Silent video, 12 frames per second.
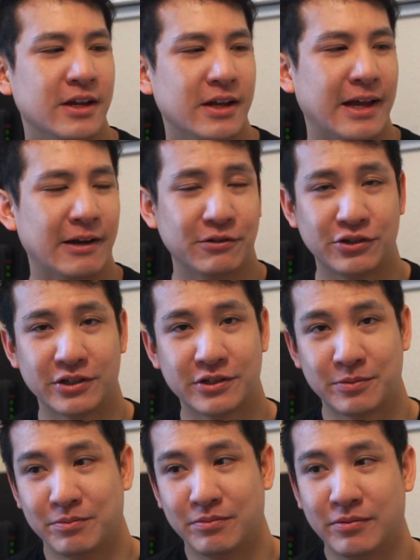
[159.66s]
I was just
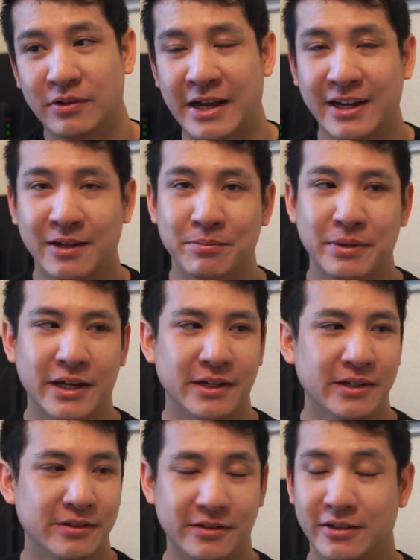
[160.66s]
lying in bed,
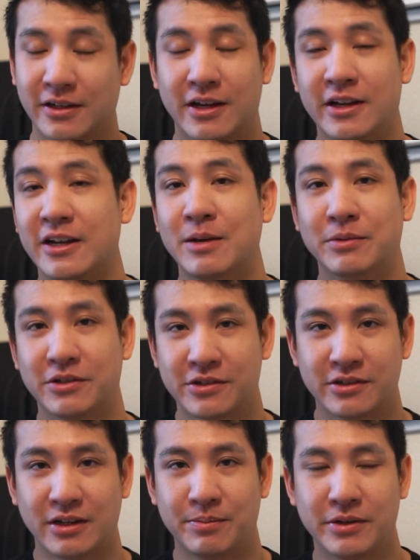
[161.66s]
like, unable to
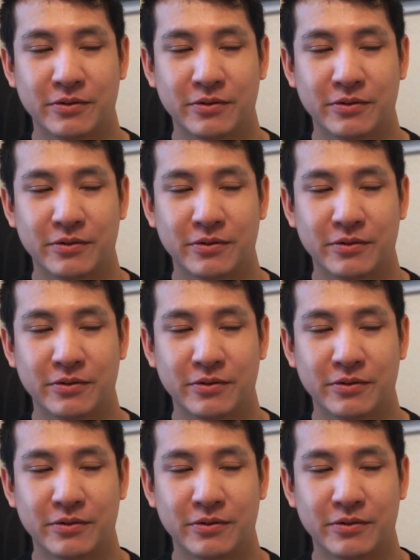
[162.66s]
sleep.